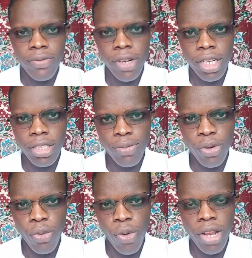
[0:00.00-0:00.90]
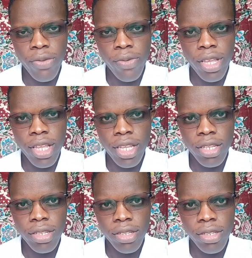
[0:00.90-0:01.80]
For example, when we
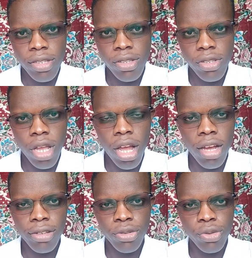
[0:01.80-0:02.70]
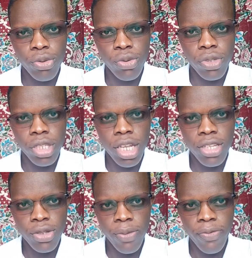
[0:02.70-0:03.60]
start to
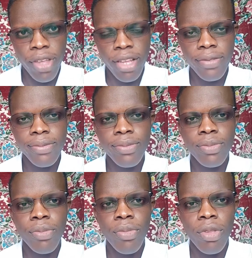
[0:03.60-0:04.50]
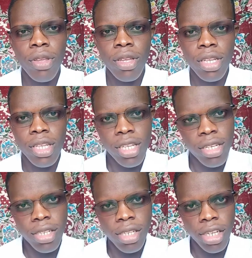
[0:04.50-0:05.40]
say something
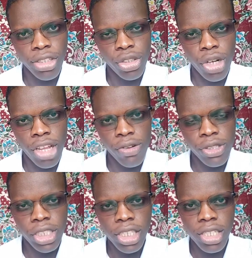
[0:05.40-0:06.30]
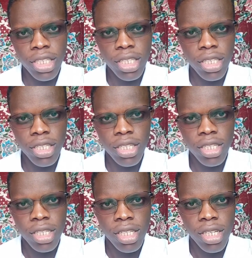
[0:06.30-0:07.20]
in each languages,
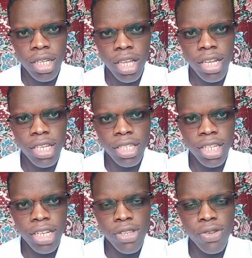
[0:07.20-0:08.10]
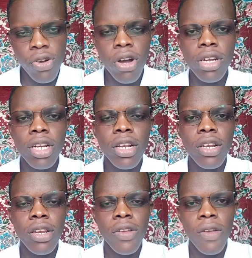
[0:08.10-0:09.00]
English and so
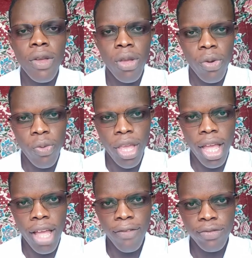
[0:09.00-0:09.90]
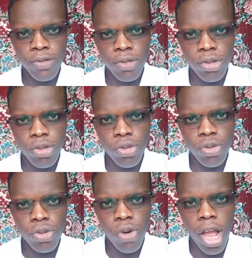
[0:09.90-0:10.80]
on, we have
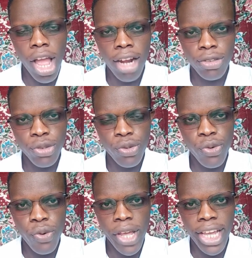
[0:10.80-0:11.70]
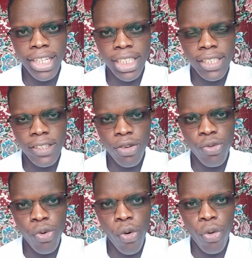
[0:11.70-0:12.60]
to articulate the
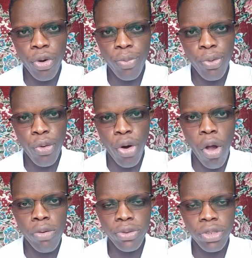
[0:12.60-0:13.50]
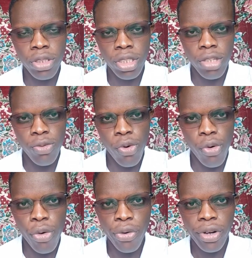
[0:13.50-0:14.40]
word, pronounce the
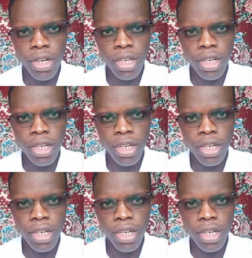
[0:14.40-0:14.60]
word,